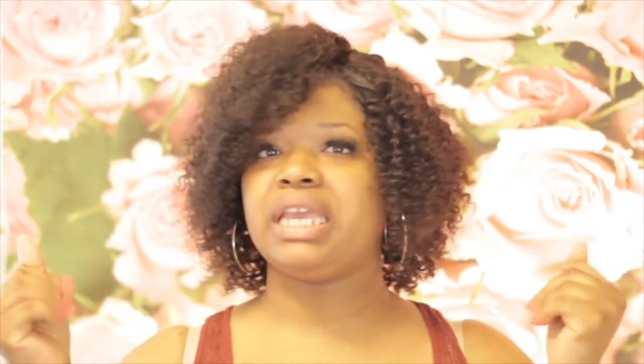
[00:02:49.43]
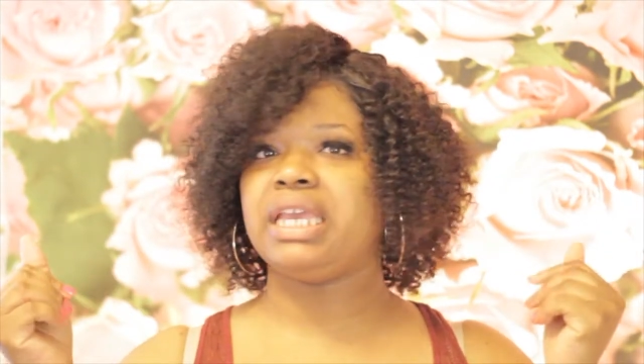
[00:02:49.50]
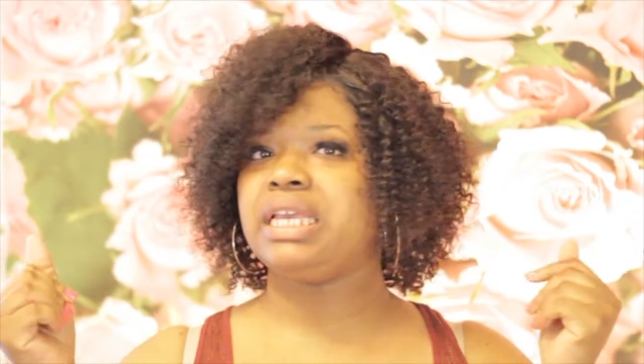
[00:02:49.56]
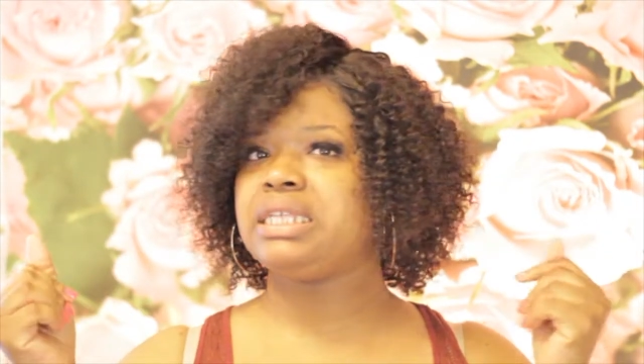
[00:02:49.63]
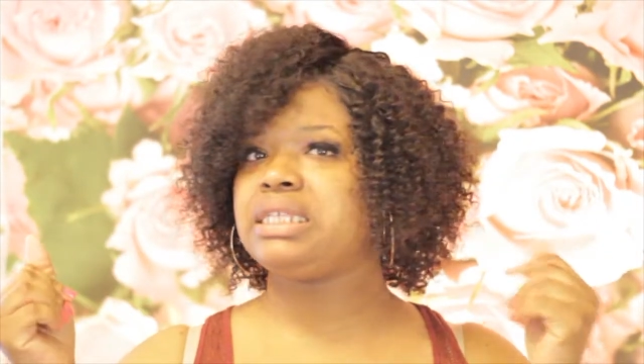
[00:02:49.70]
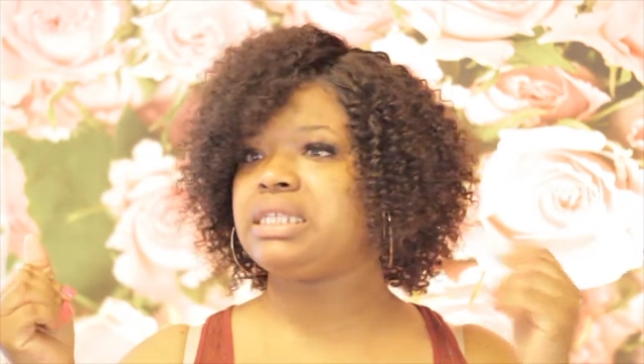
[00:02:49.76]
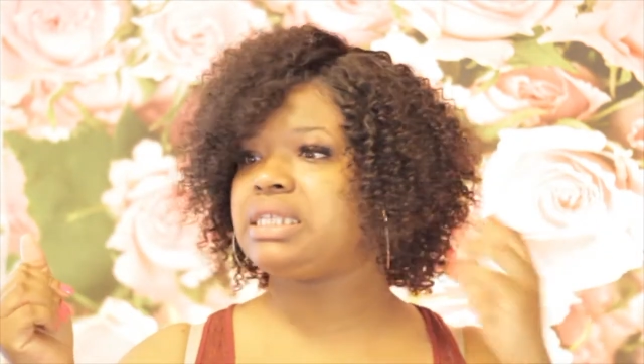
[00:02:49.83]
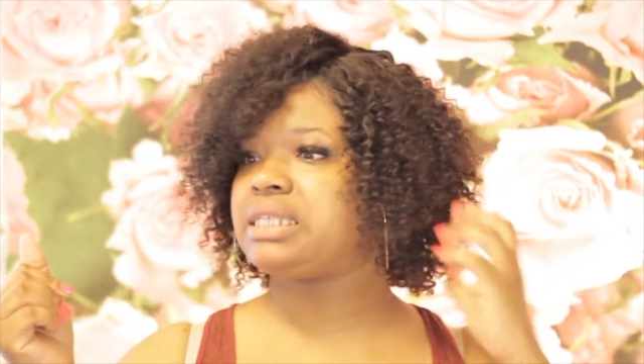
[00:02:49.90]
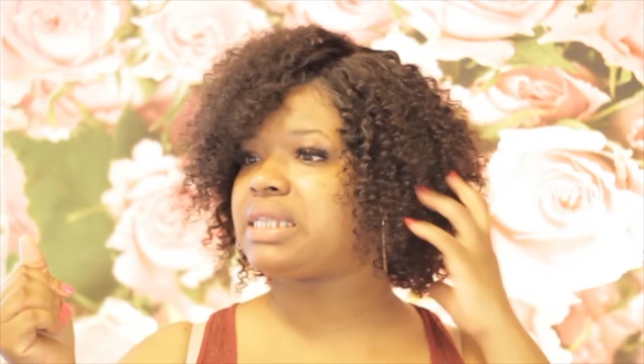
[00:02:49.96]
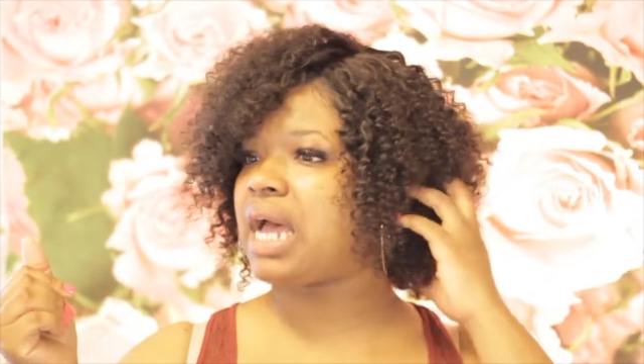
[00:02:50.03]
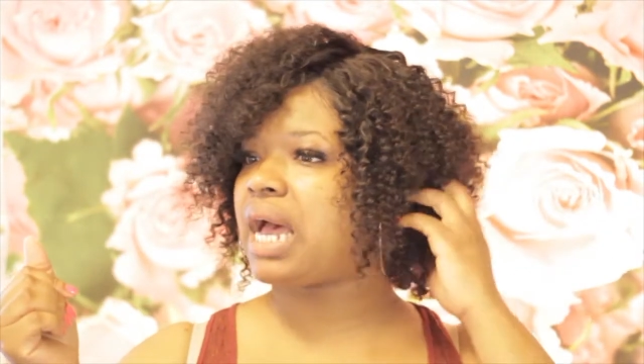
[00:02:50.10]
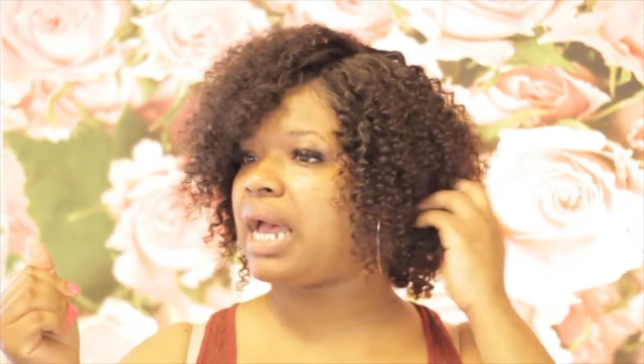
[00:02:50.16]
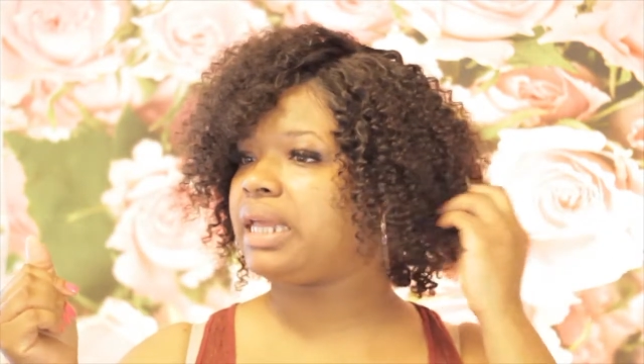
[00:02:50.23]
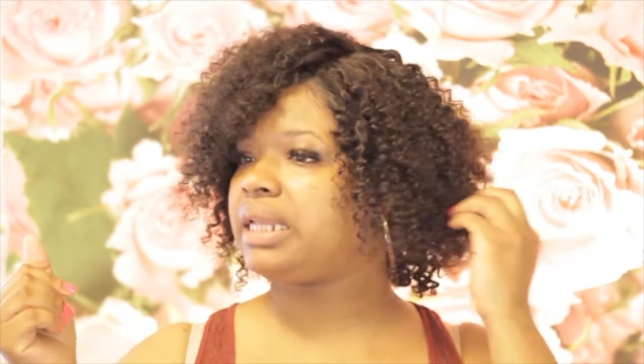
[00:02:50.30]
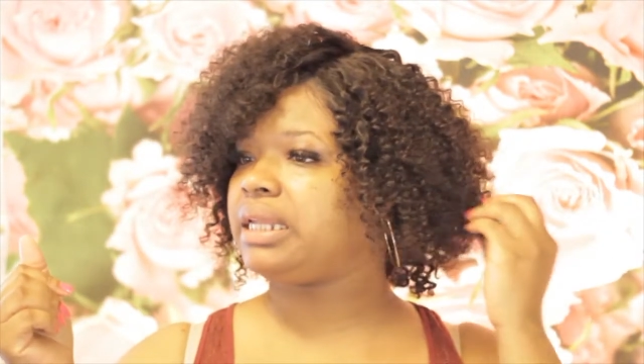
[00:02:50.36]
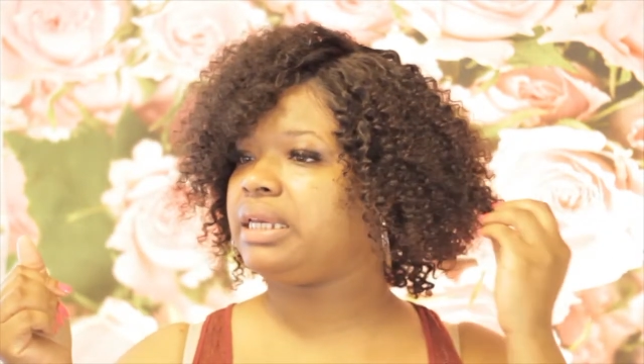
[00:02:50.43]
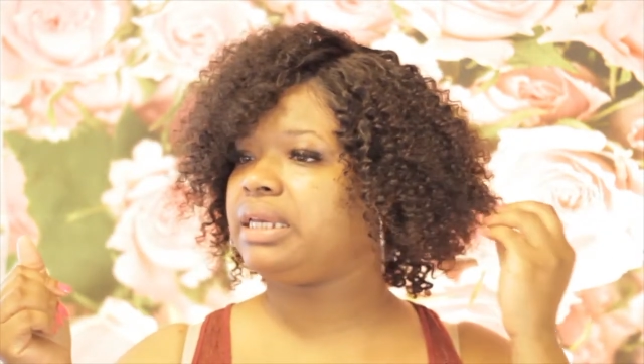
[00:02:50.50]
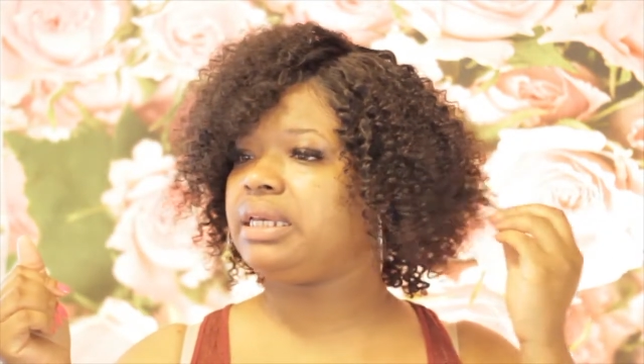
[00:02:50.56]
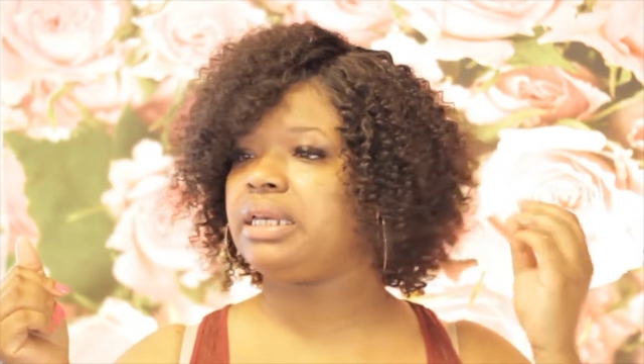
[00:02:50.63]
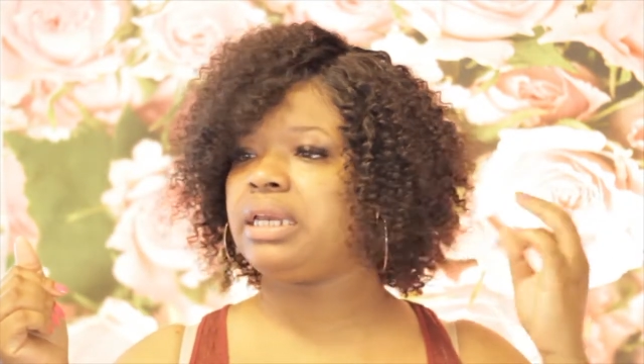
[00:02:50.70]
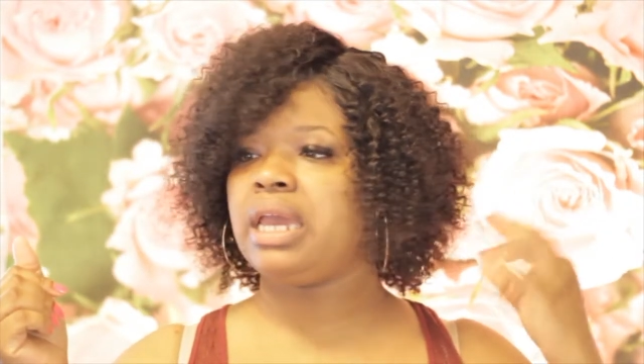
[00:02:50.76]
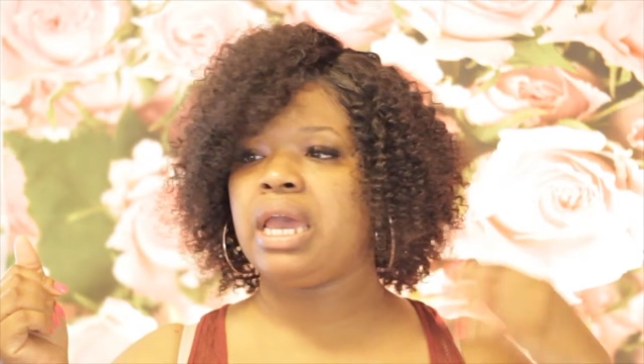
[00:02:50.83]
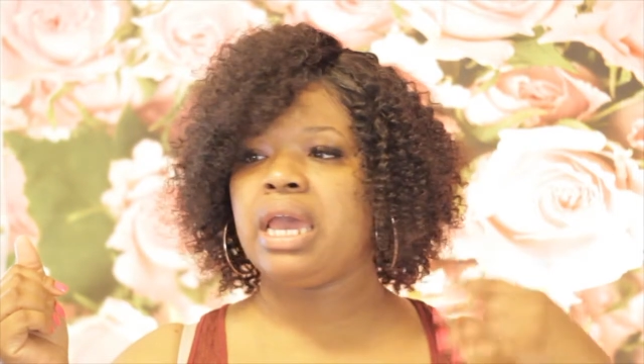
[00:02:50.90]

easy styling.